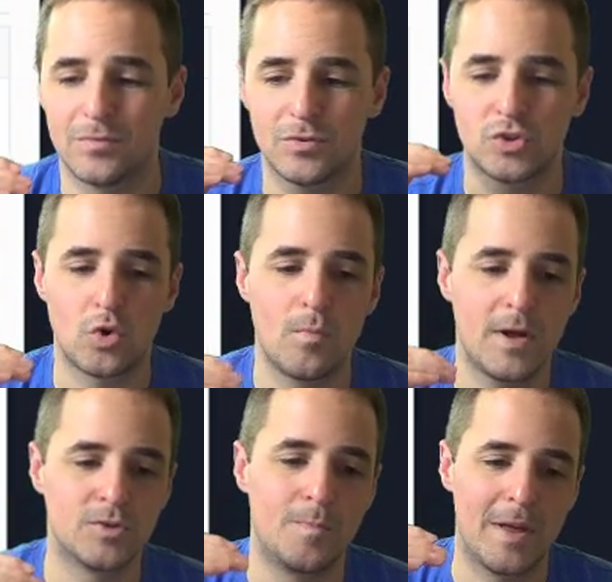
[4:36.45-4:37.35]
so
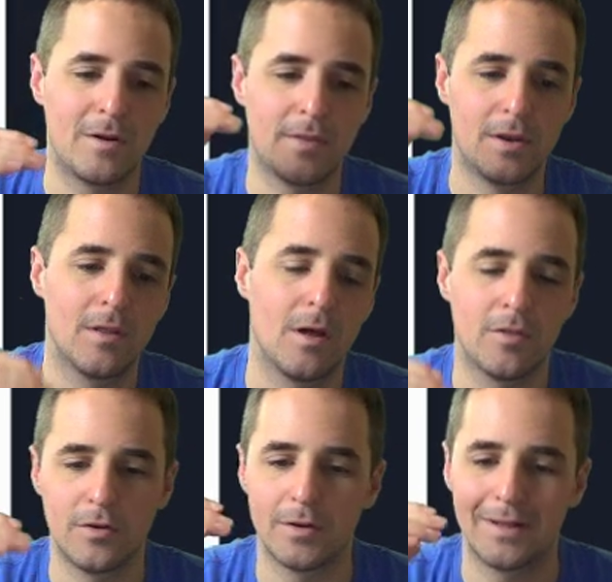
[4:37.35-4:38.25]
much better than the
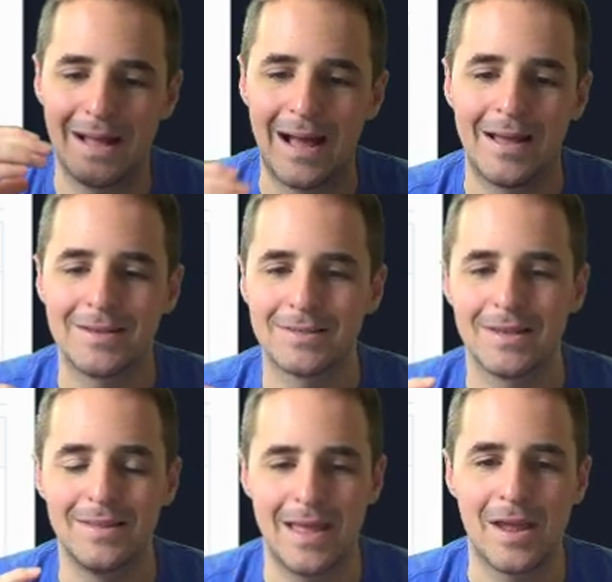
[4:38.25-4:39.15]
other guys
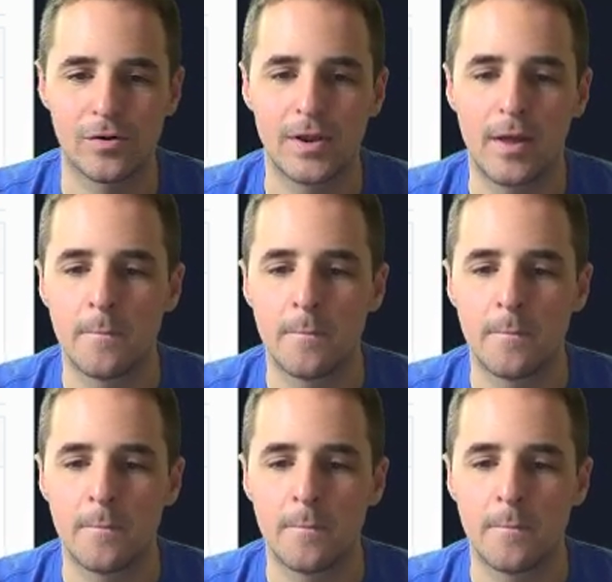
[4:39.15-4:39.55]
in the area.